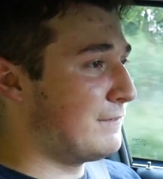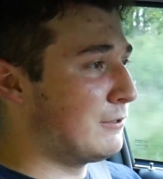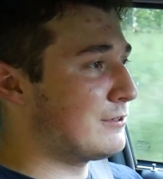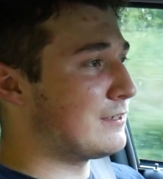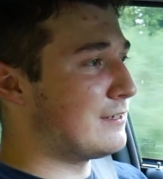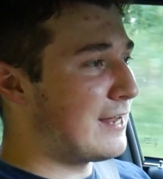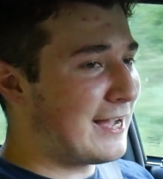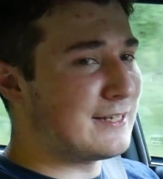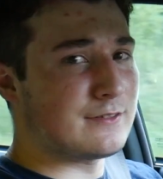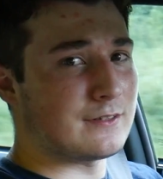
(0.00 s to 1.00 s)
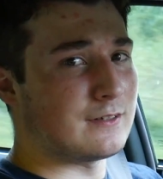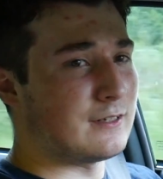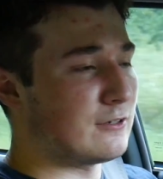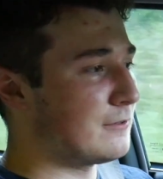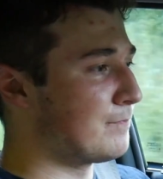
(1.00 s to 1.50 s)
feels nice in
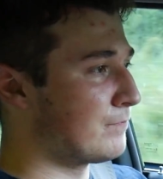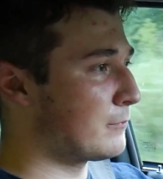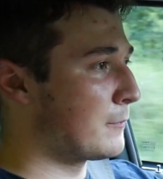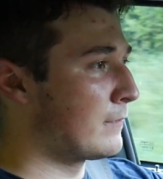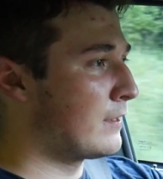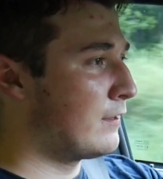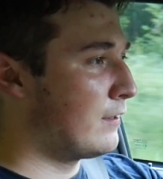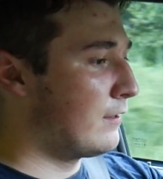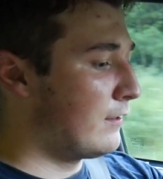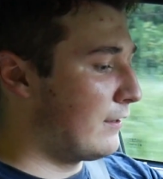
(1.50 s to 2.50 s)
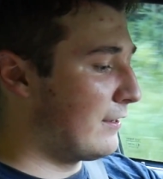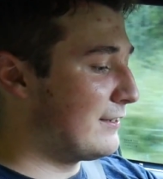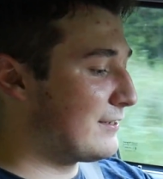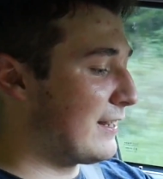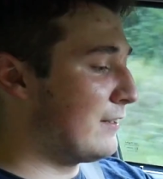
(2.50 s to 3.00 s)
here.
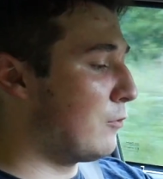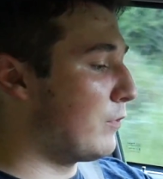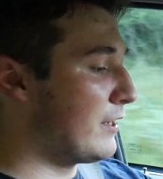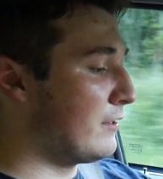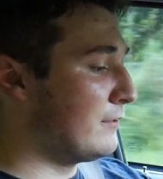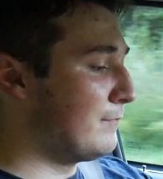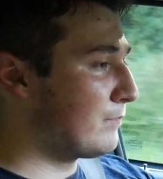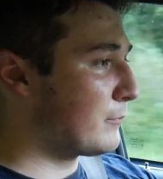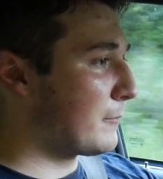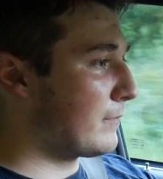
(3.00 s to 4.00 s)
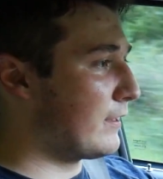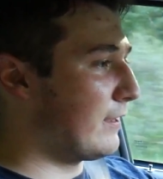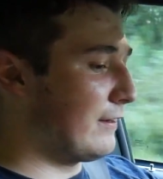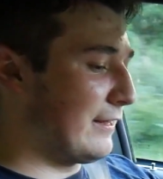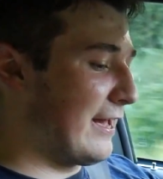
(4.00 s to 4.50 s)
It's kind of weird
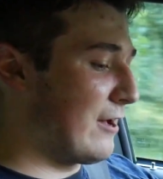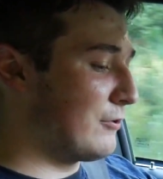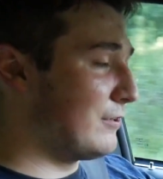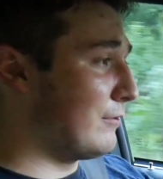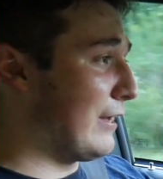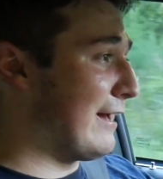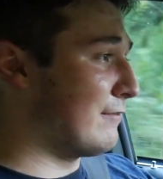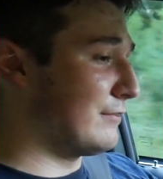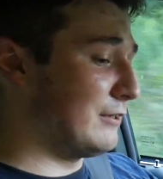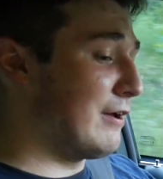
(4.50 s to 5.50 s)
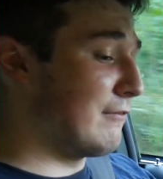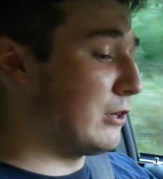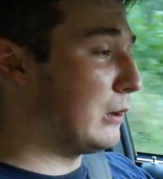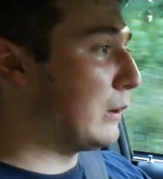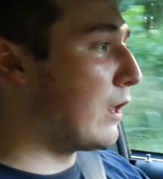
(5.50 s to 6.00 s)
how you have a
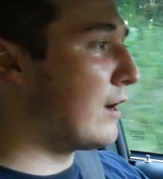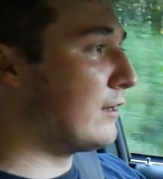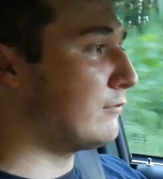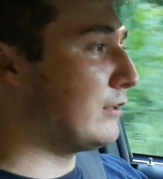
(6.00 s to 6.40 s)
lot of